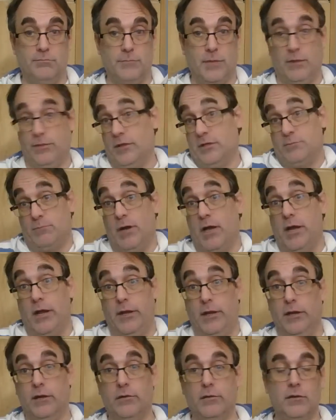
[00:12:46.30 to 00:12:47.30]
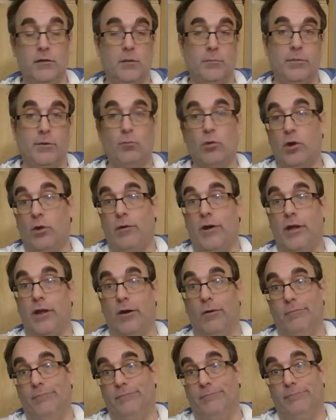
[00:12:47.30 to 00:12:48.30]
That's my idea. But what do I know?
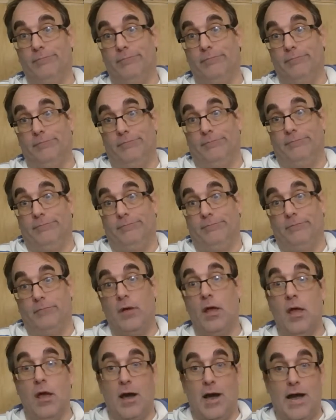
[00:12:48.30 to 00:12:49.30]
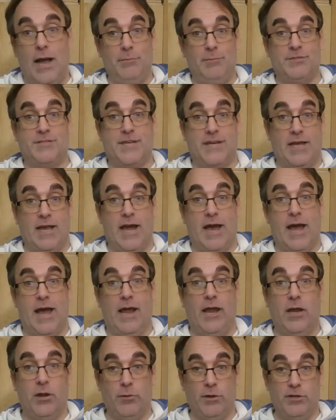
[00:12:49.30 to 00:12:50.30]
I'm just a
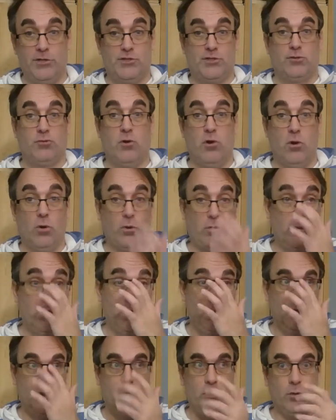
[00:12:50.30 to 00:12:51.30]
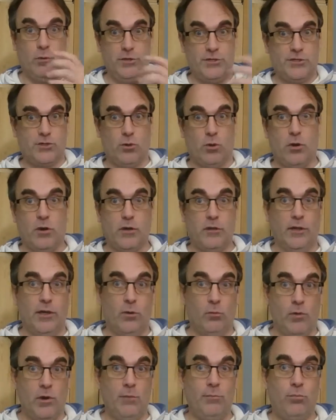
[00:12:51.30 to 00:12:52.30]
guy who had a stroke, who historically at
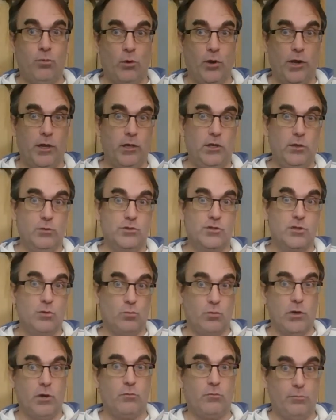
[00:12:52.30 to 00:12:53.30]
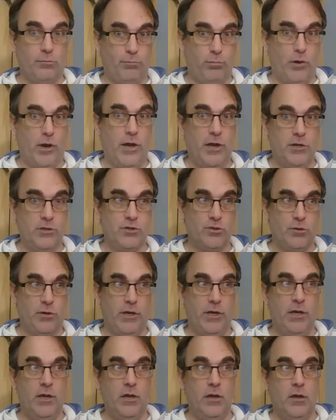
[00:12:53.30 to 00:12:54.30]
one point used to work with brain
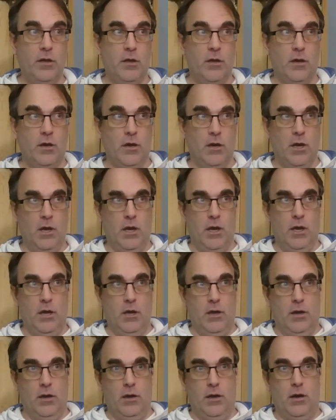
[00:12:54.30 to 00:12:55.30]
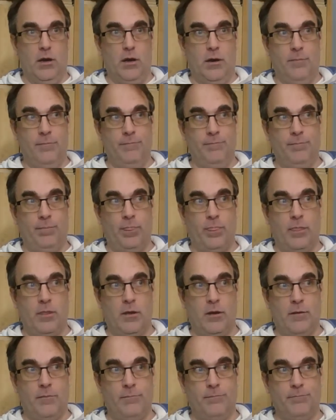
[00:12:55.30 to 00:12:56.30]
injury um,
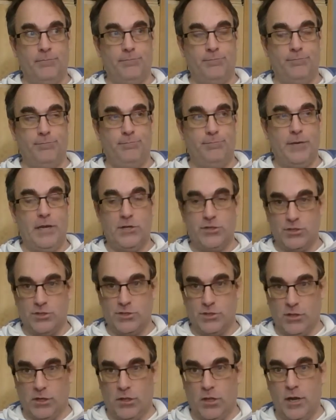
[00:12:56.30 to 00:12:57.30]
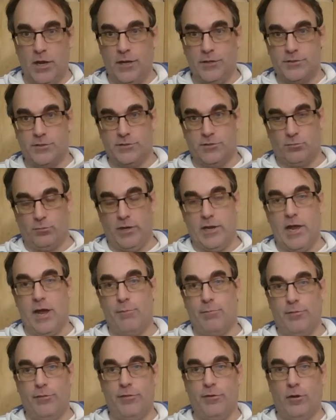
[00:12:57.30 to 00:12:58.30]
um, patients and clients as a rehab
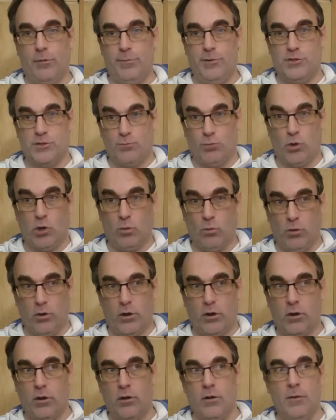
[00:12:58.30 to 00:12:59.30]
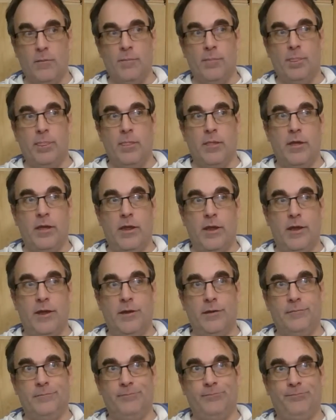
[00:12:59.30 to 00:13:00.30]
and therapy support worker,
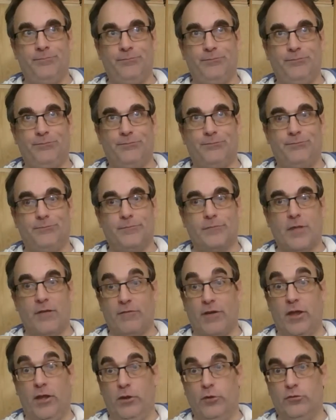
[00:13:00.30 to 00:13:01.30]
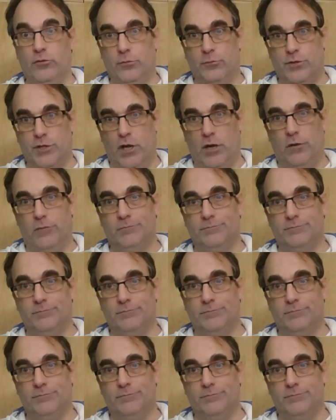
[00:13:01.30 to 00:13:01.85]
and I've got a YouTube channel.